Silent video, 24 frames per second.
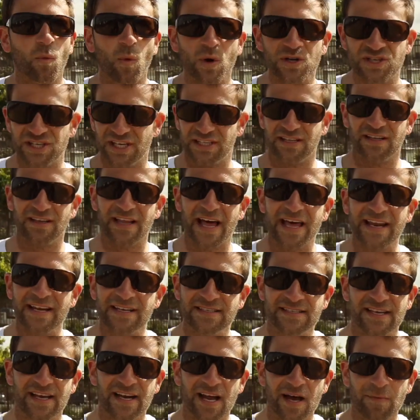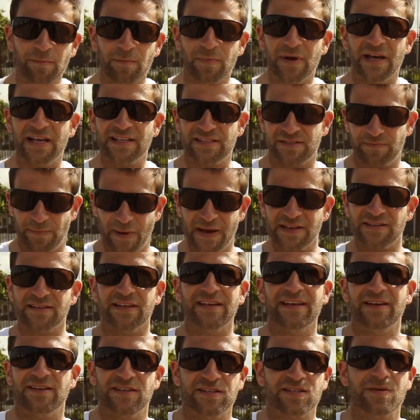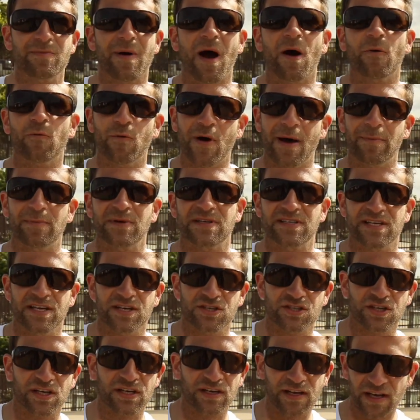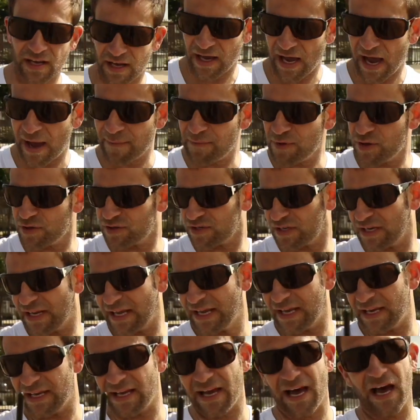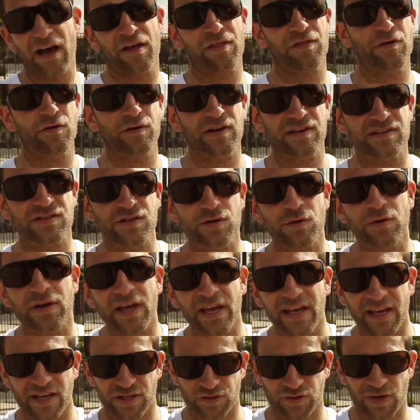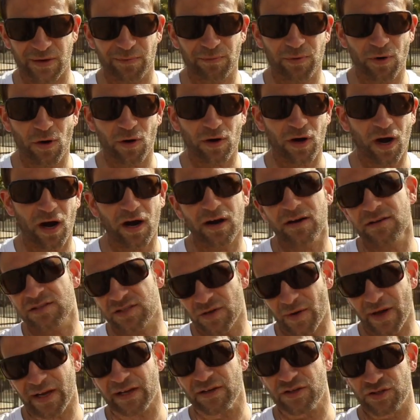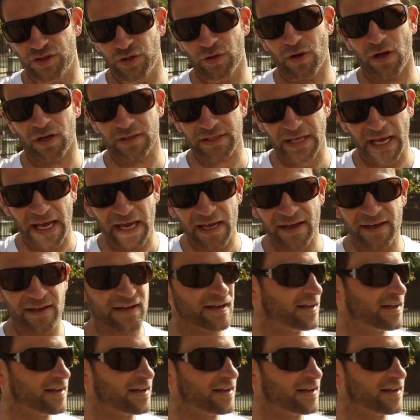Once you get the lighting set up, it's basically just about repetition. I'm using a uh, 32 gig Extreme Pro card so I can shoot all day.